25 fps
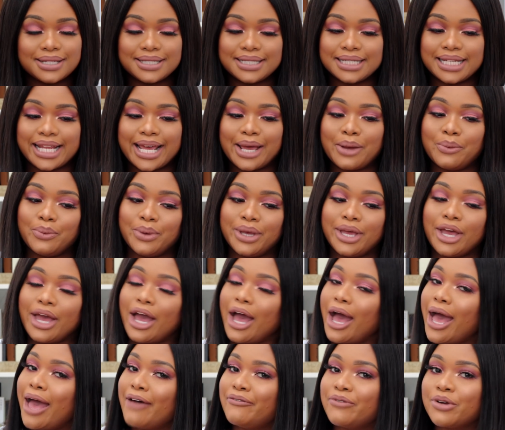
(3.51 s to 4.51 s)
Today we
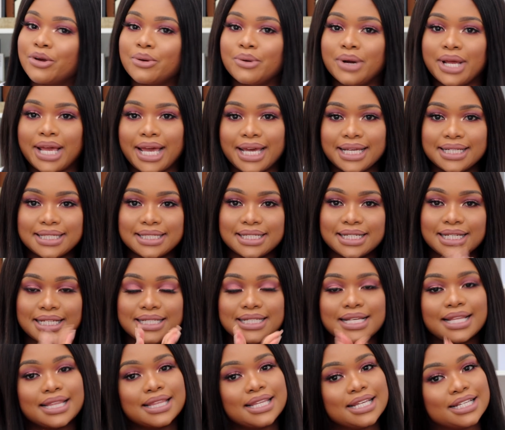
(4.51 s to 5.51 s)
have
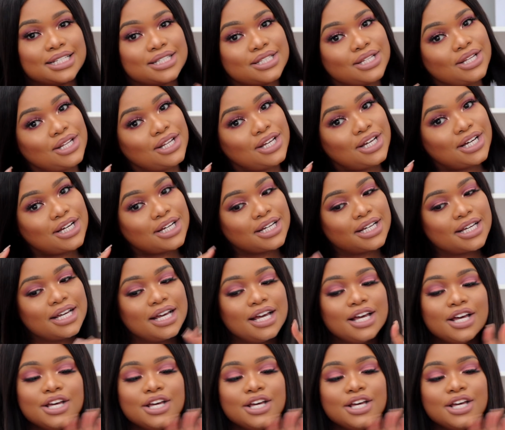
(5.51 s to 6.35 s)
created this look.